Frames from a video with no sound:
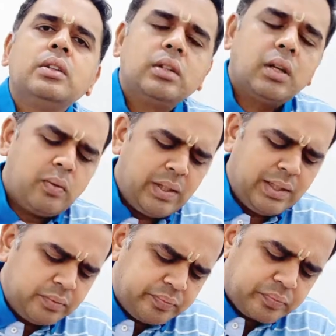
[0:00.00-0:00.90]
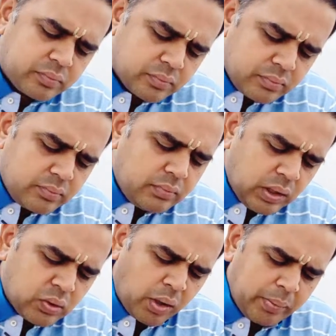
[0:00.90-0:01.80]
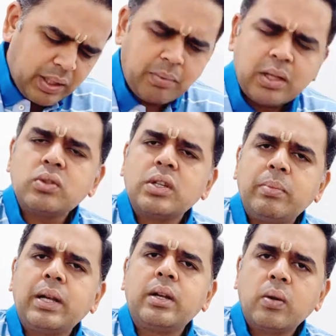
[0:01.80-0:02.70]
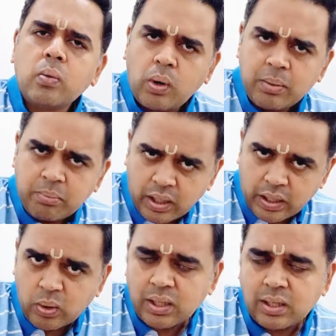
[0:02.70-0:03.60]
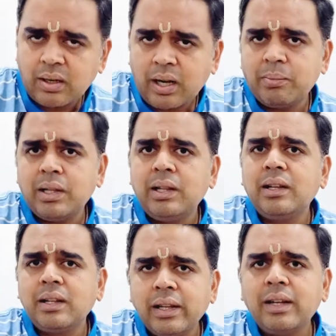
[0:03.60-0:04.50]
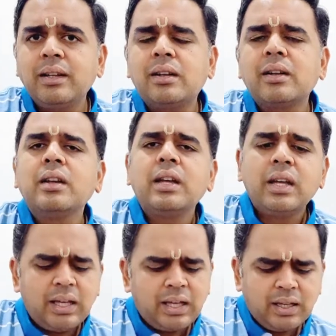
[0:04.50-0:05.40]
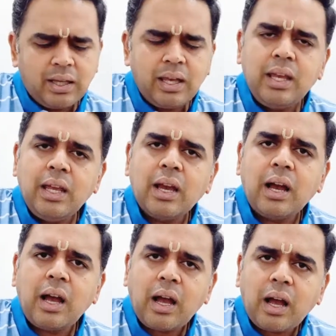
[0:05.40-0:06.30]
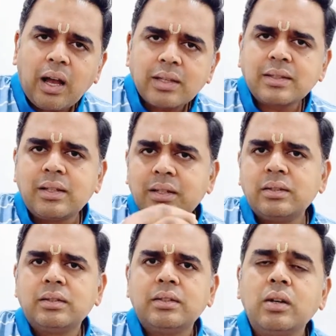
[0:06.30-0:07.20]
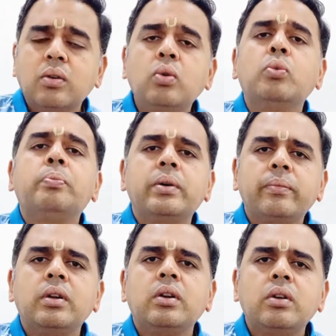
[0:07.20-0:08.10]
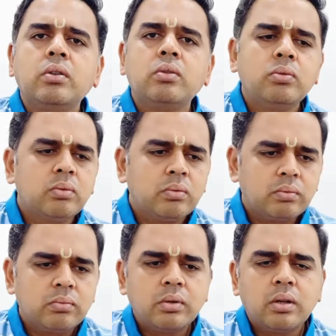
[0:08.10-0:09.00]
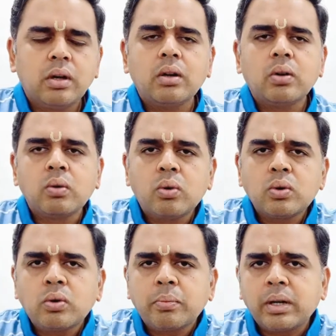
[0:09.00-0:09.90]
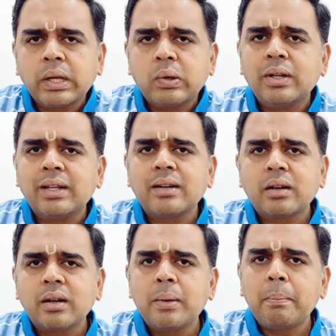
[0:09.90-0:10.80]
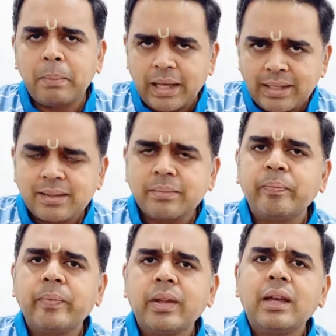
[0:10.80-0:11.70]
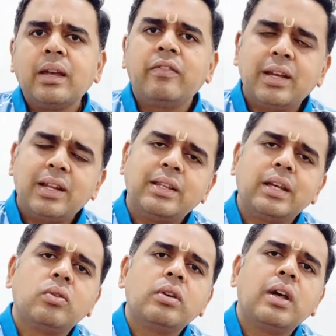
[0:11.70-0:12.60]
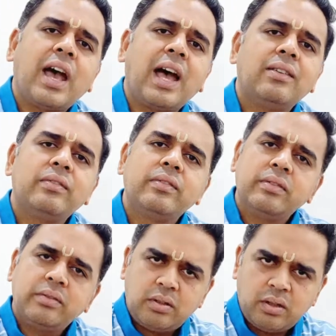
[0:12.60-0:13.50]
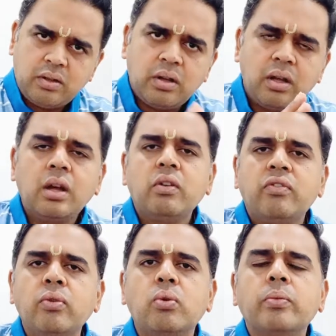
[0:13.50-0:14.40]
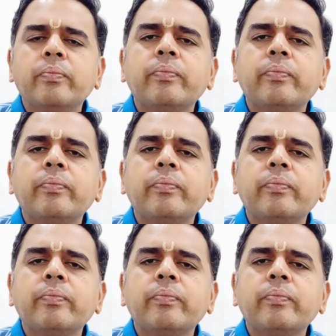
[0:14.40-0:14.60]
Now when Swami Ramanuja met one particular tribal leader, he asked the group to go to a particular place where they could have food,